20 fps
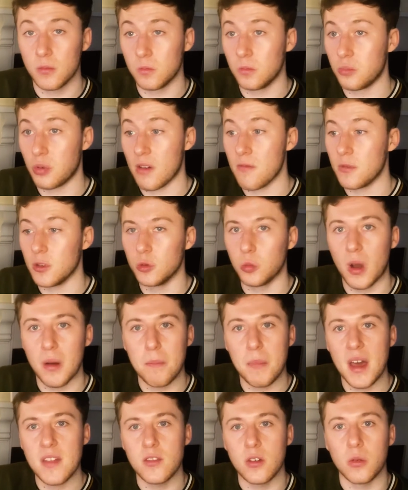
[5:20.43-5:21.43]
Brentford where
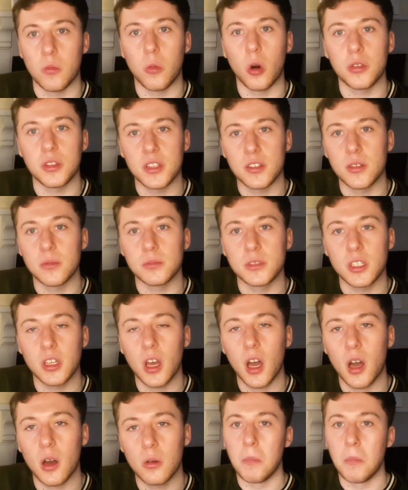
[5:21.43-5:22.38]
Benham wanted them to go.